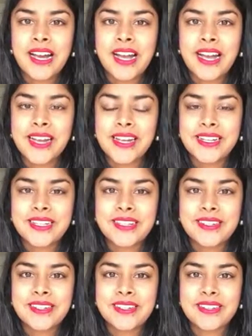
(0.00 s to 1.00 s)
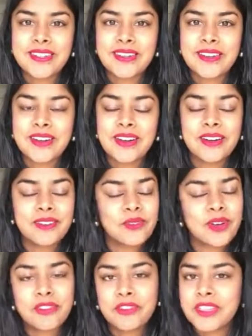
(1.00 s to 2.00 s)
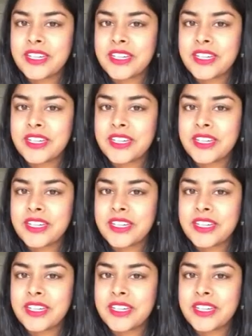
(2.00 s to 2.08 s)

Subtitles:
and one of the